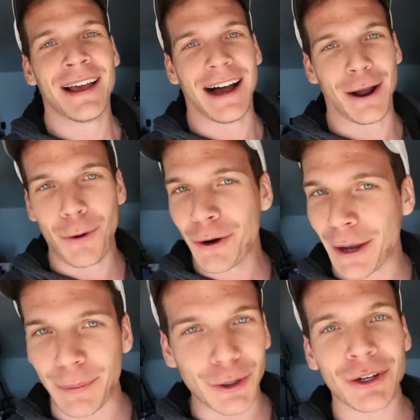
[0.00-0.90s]
I woke
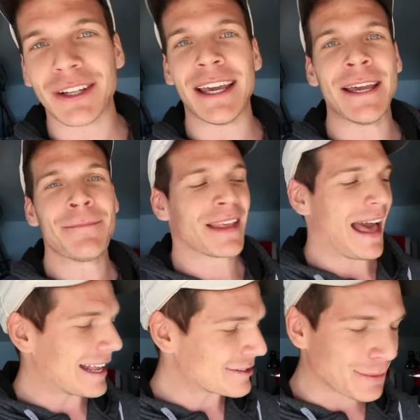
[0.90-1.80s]
up early,
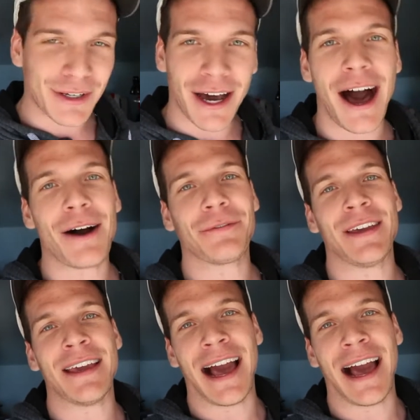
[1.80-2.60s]
had some coffee,